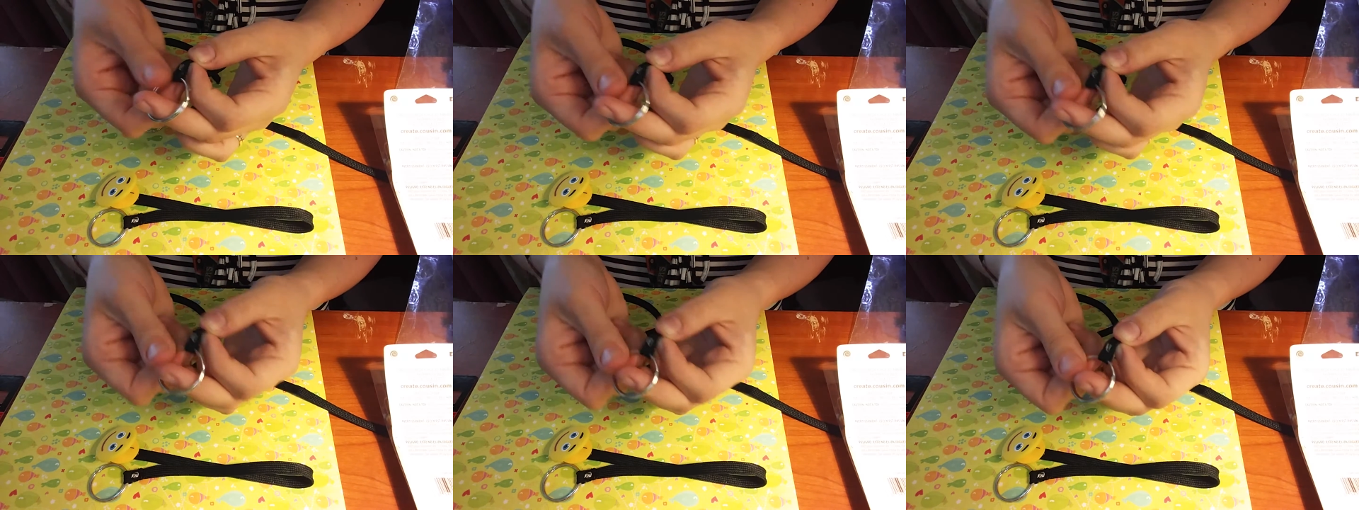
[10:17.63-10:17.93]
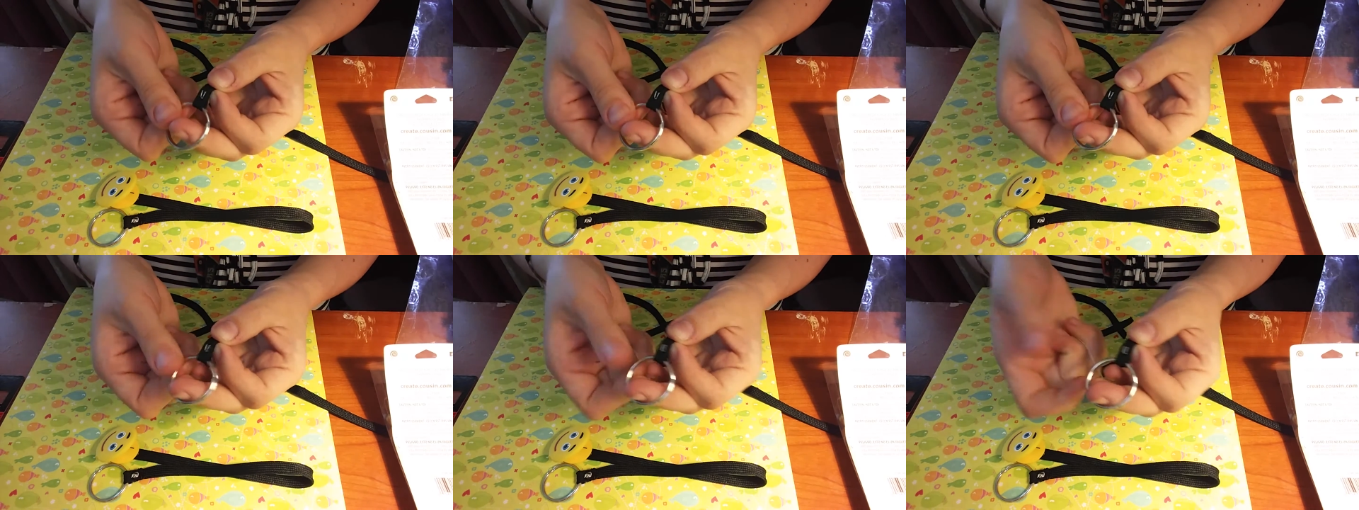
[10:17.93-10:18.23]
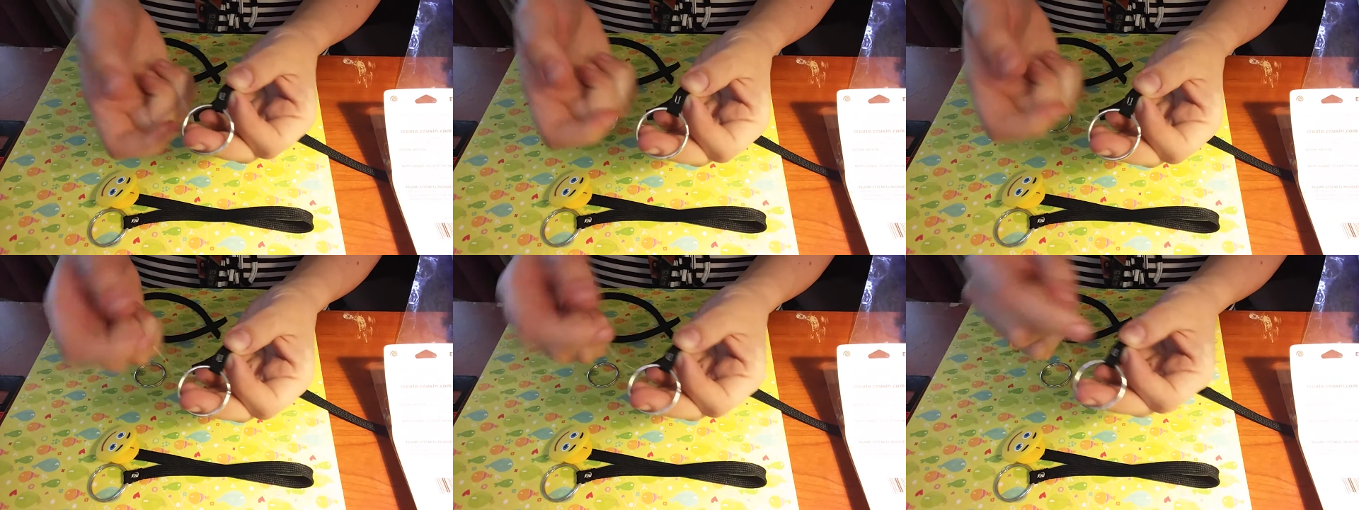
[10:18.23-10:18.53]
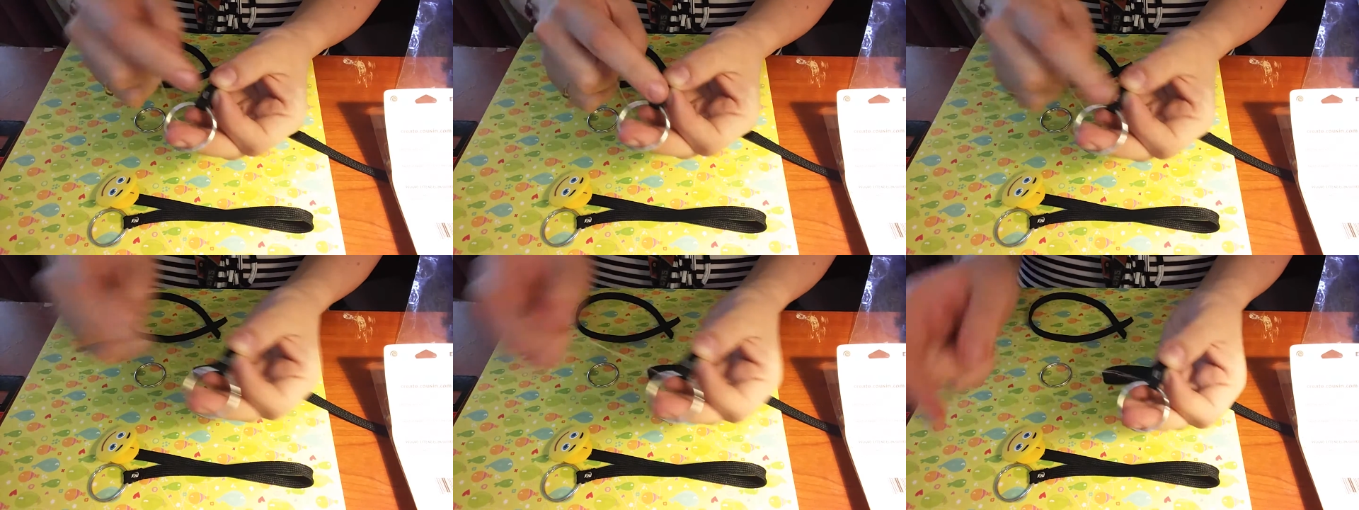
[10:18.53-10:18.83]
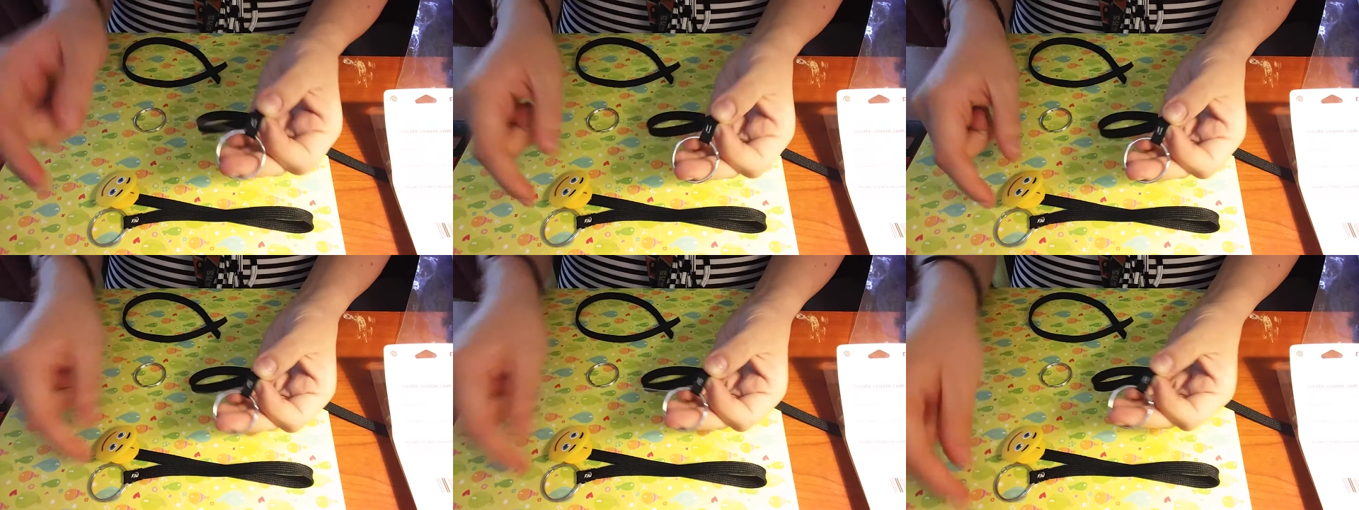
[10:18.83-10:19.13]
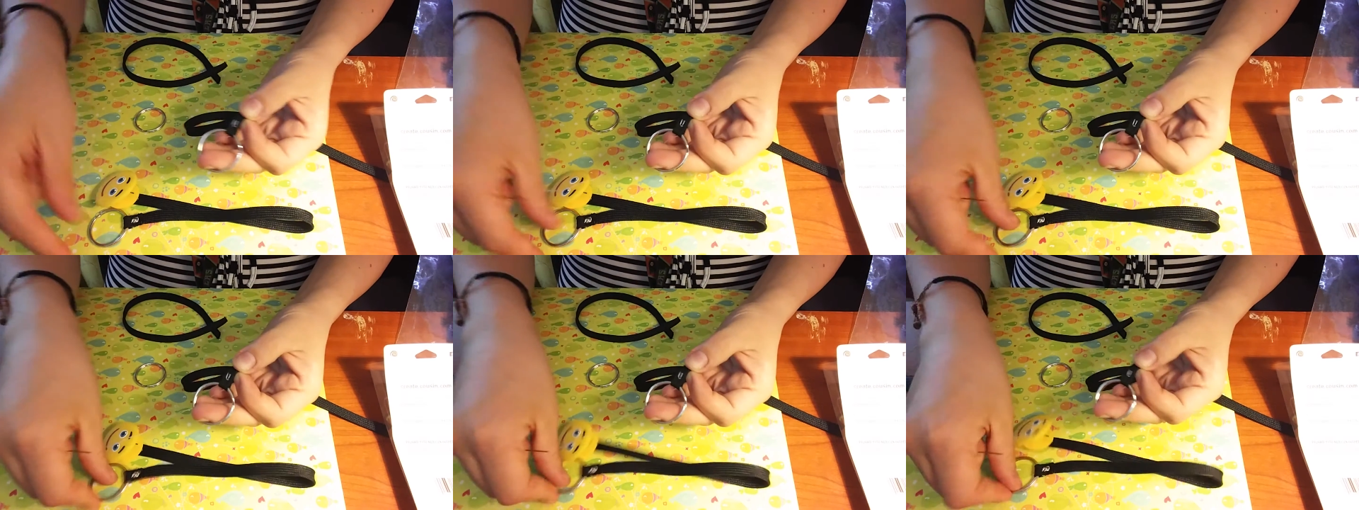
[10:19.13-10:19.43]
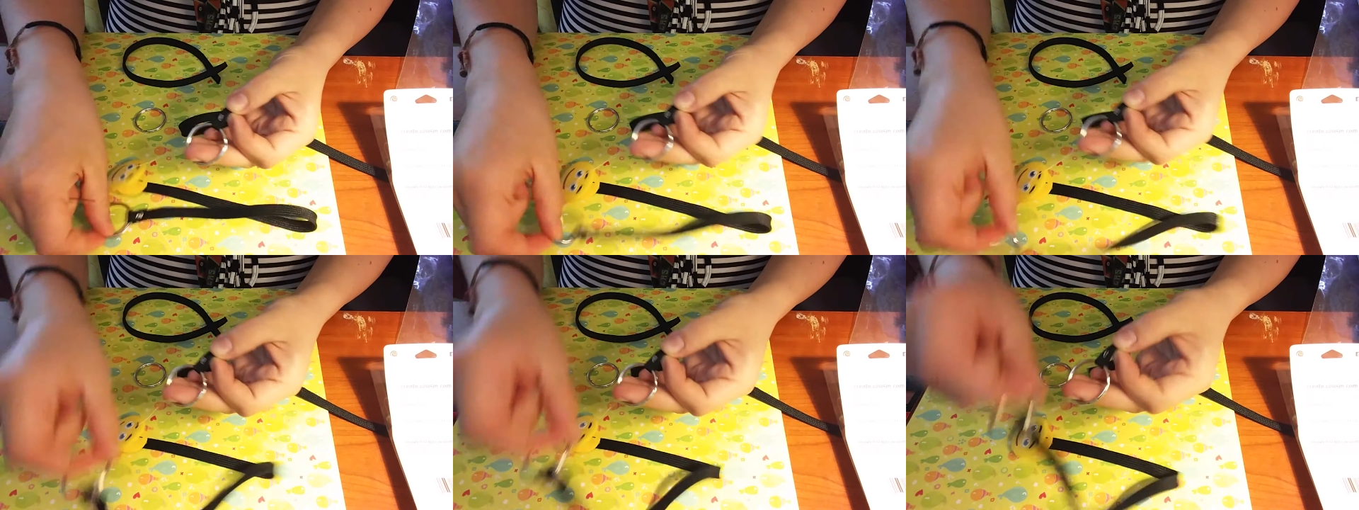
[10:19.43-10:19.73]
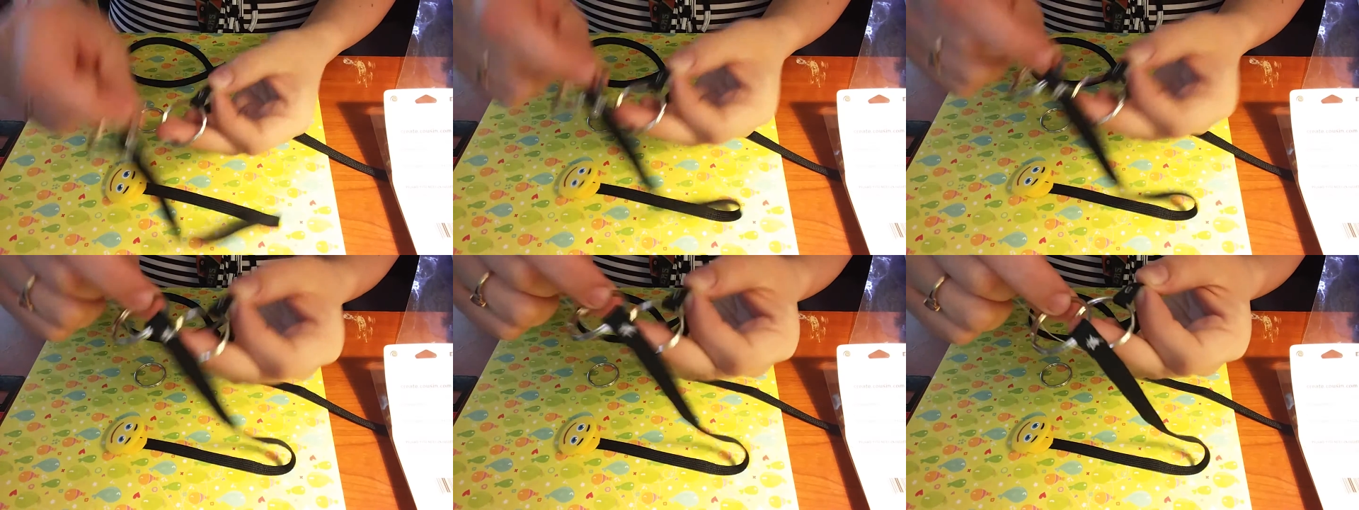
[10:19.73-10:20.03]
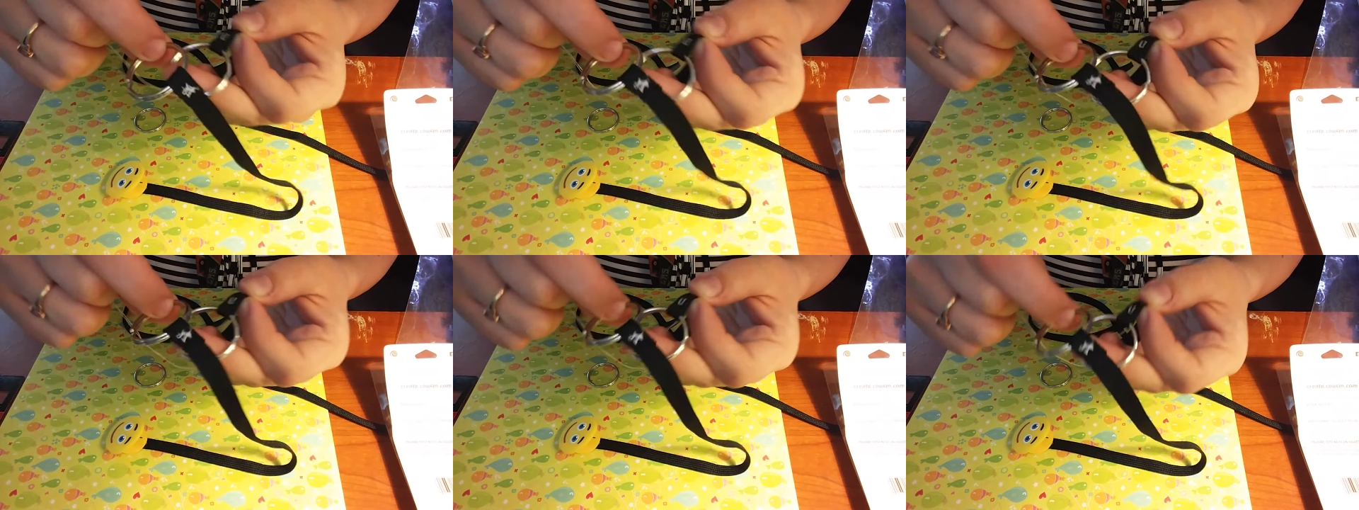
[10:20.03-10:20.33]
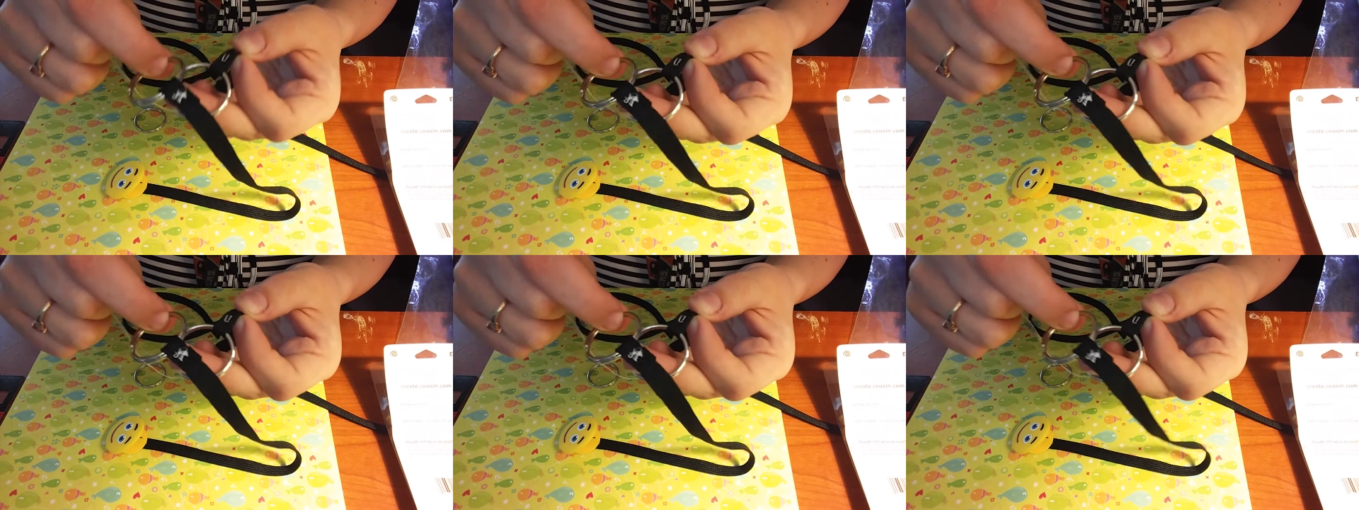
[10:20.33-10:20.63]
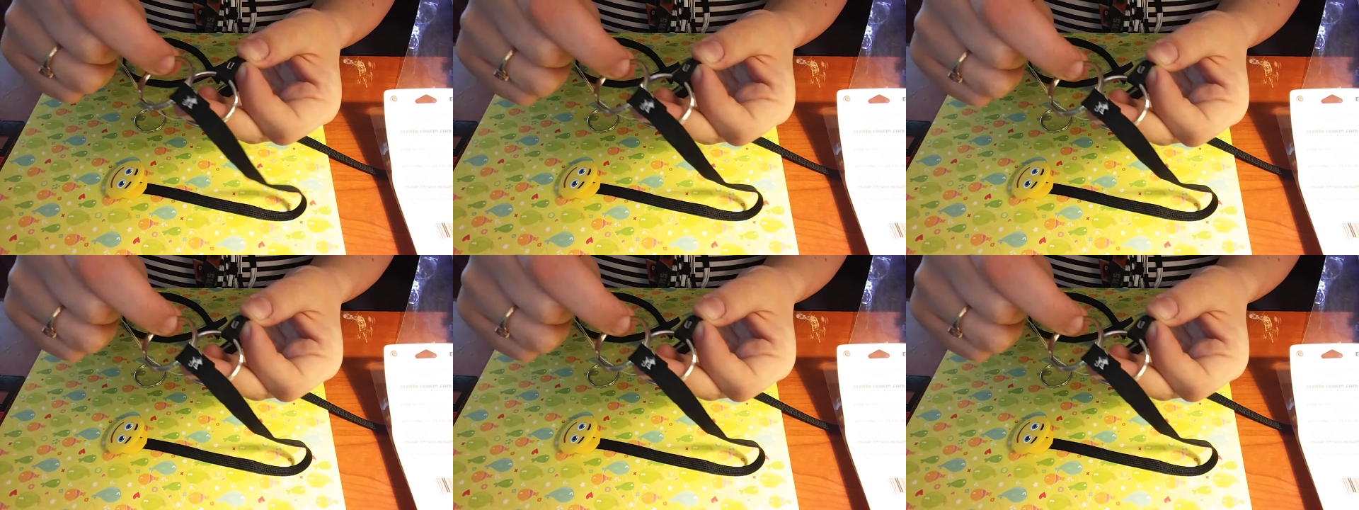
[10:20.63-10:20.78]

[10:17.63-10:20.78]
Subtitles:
Nobody's mouth can be seen.